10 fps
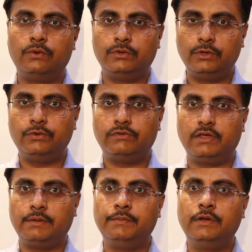new
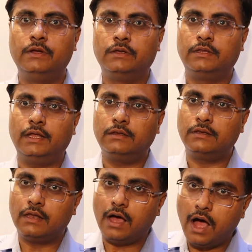regime. Then
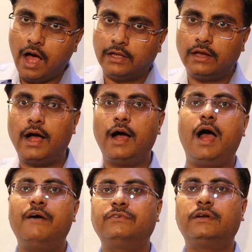
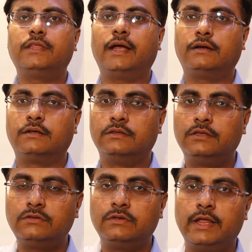after that,
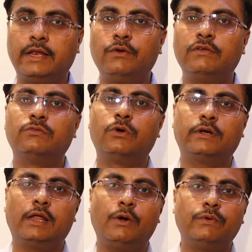this scenario is
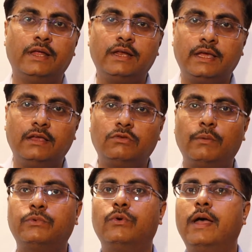not allowed in case
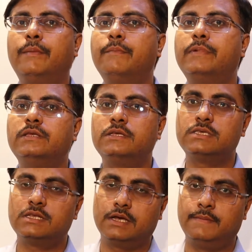of you have a
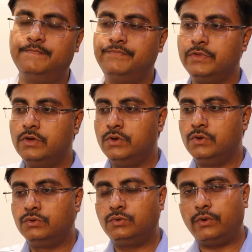business income.
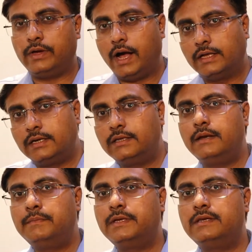So other
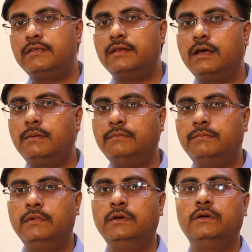than business income,
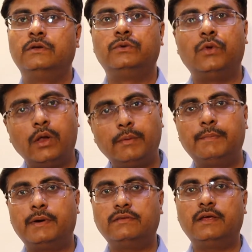normal
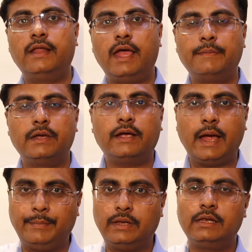person having a
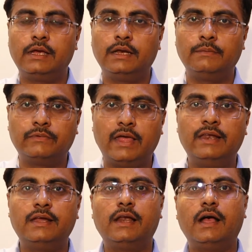capital gain,
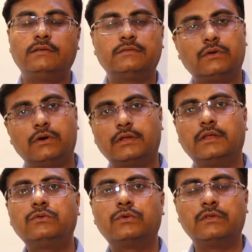salary class or
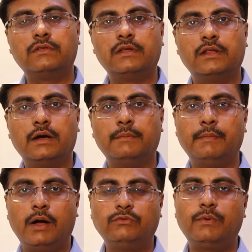other sources
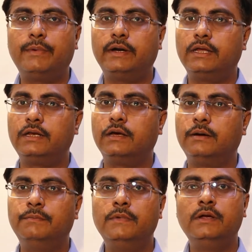income, house property
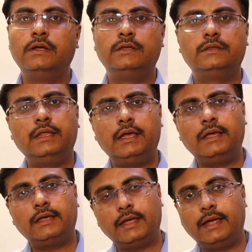income,
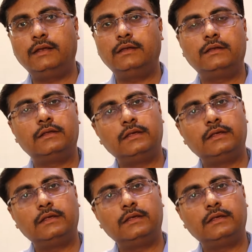they can